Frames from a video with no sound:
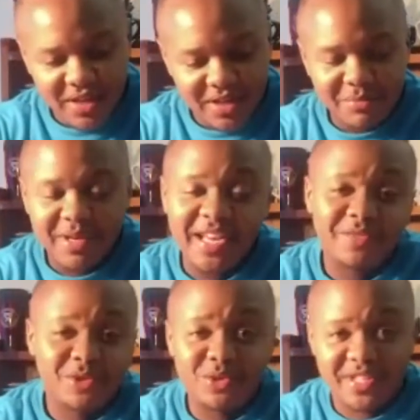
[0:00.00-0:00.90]
I
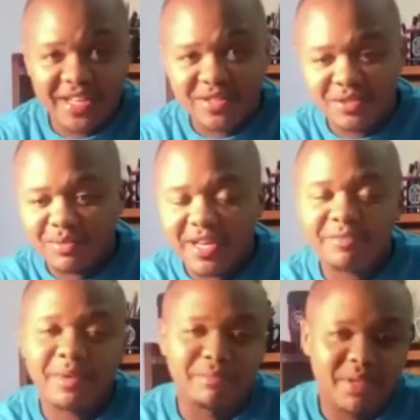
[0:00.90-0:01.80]
have two sides to me. I
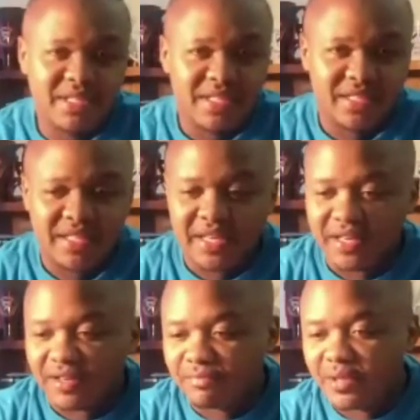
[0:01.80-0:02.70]
have my business
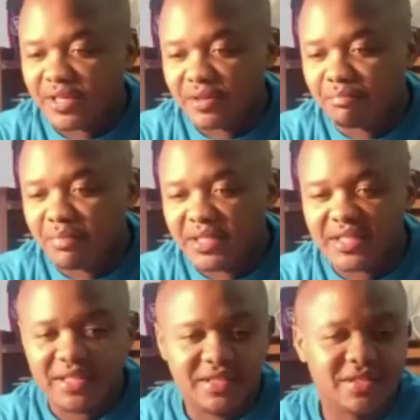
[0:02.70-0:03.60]
side. I've been a
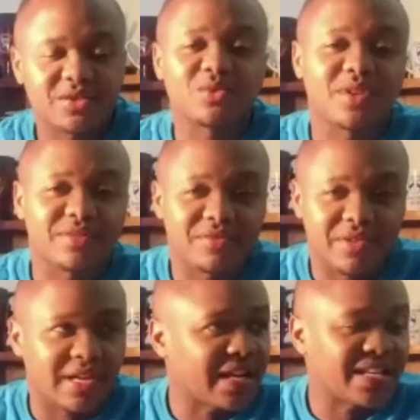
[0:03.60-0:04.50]
business student for
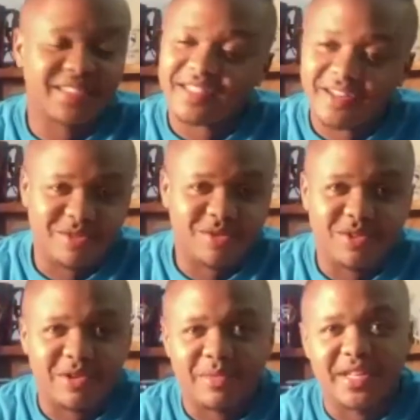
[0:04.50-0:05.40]
the last I don't know
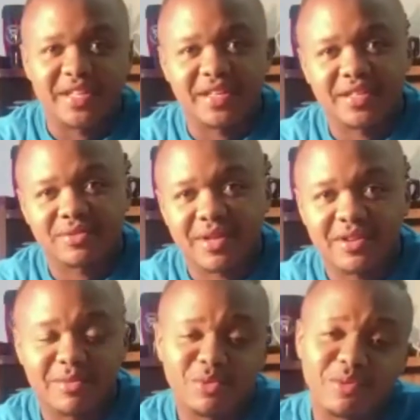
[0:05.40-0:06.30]
how many years. Right
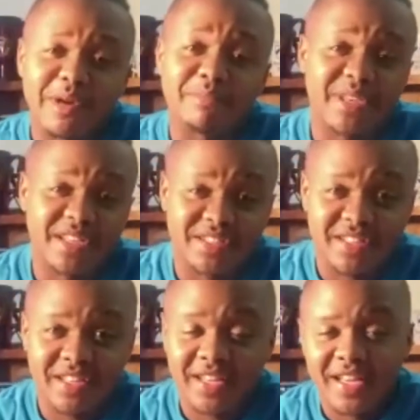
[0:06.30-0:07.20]
now I'm doing my
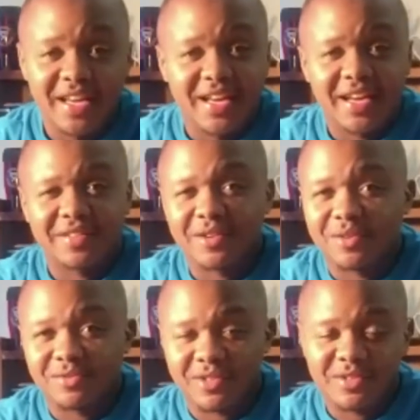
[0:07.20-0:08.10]
PhD at the
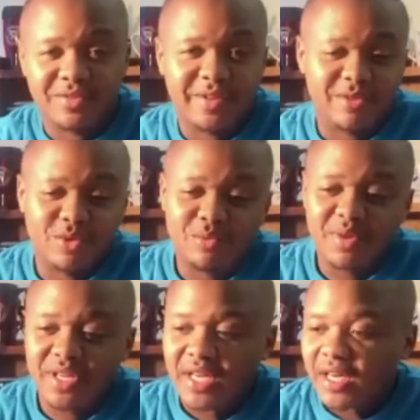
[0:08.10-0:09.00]
University of
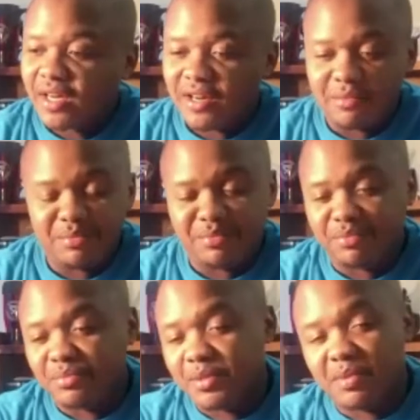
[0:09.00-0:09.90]
Nairobi,
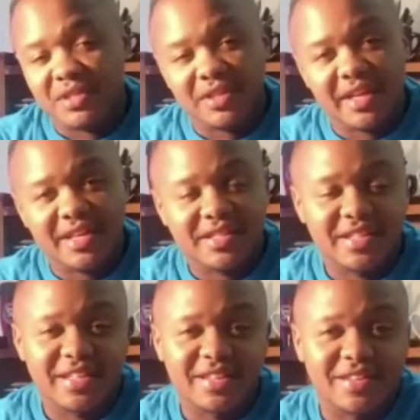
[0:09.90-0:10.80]

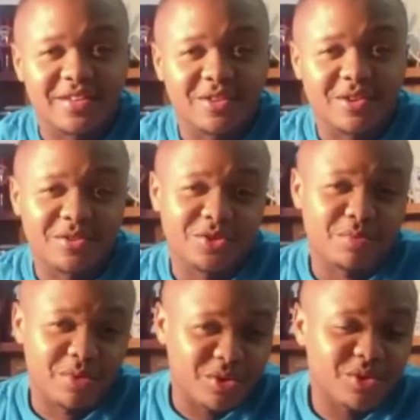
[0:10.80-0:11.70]
specializing in
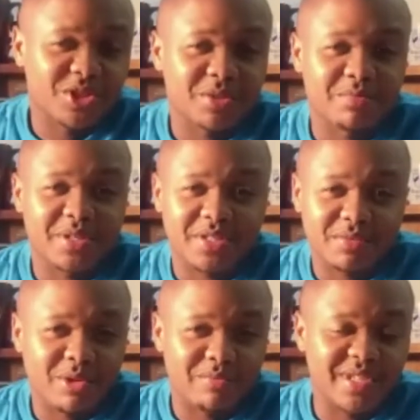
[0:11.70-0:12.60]
entrepreneurship and
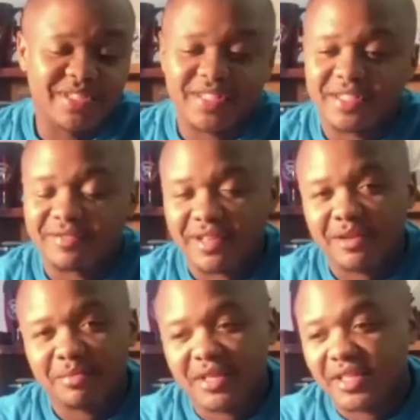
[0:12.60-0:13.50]
small business
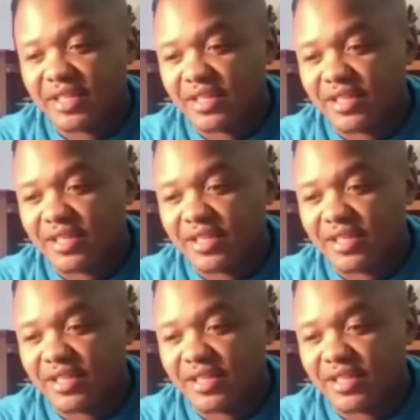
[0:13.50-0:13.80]
development.